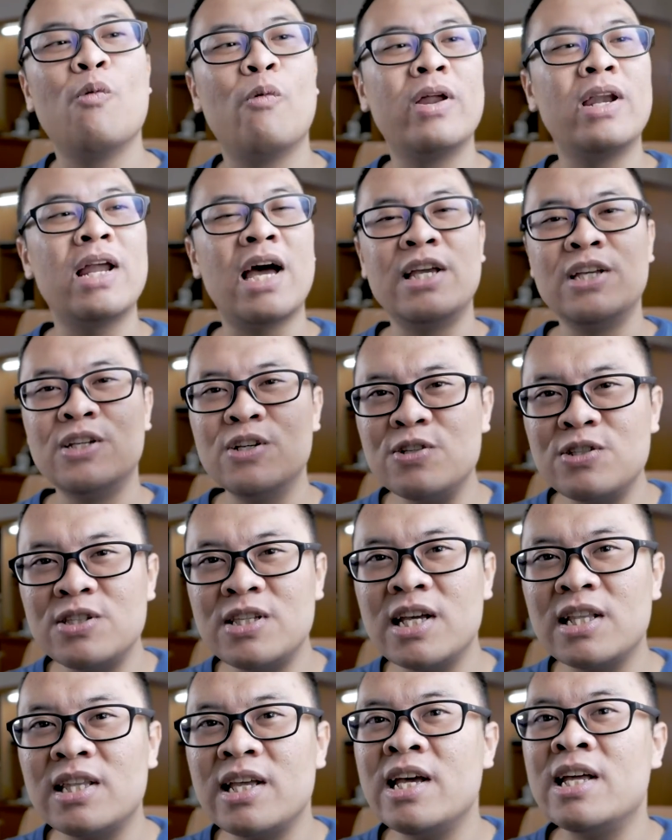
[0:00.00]
When I
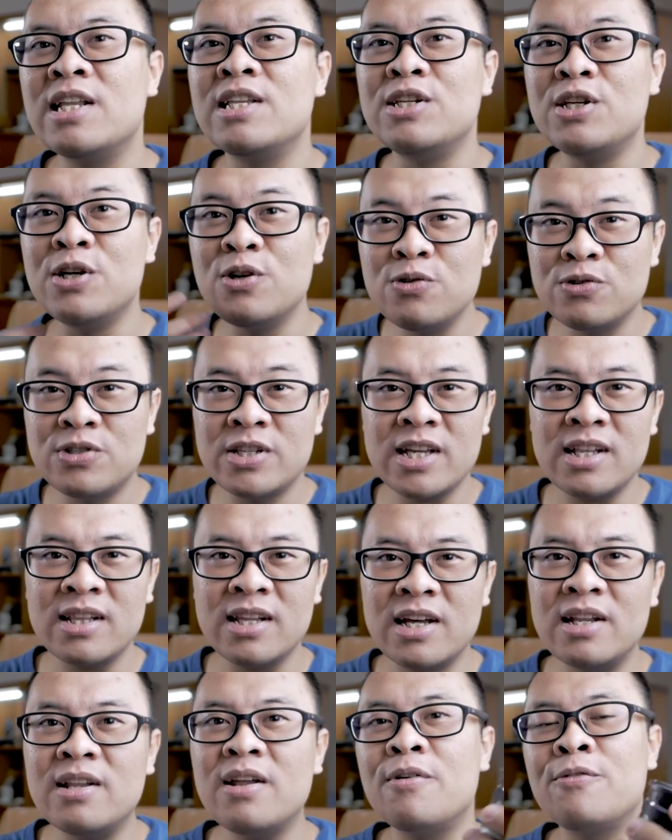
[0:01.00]
used it in New
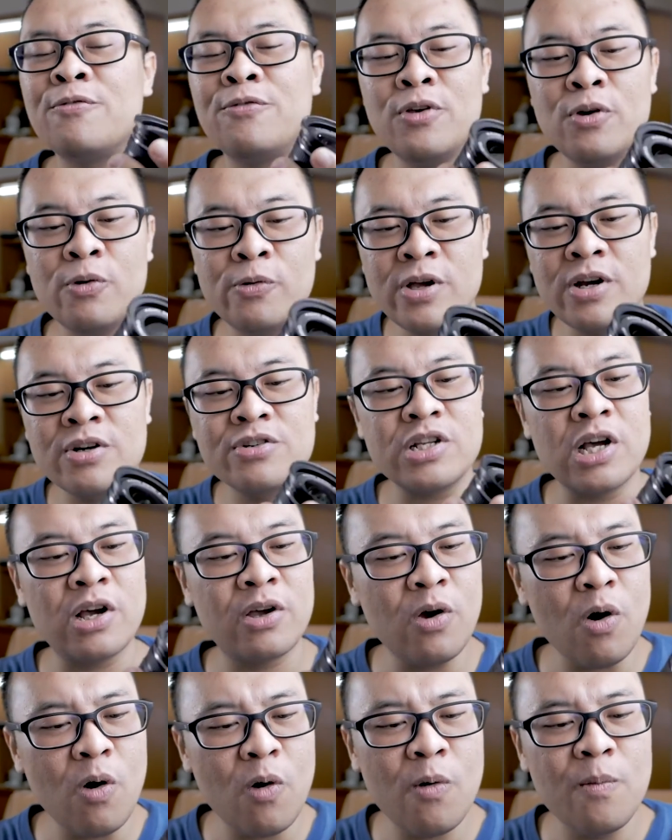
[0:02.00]
Zealand a few years
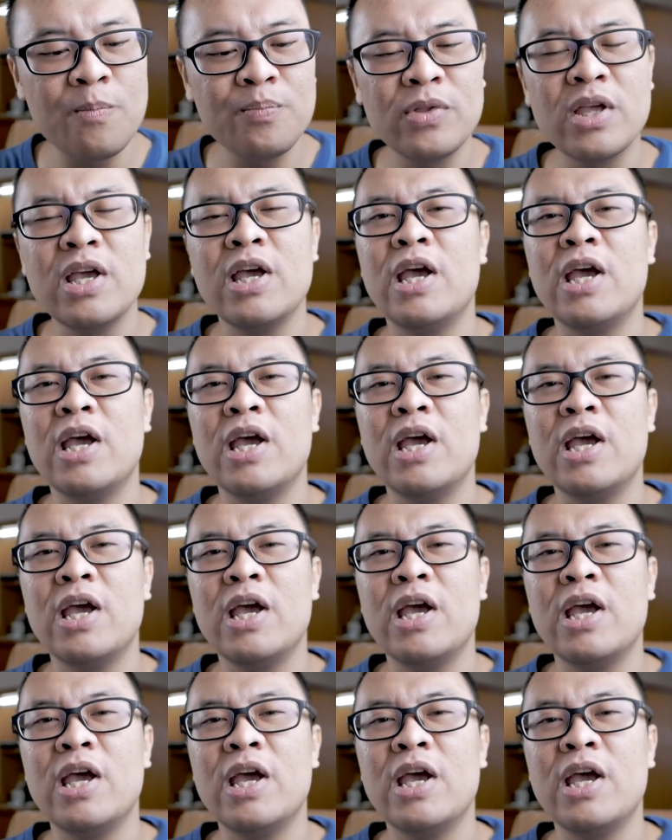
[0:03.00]
ago,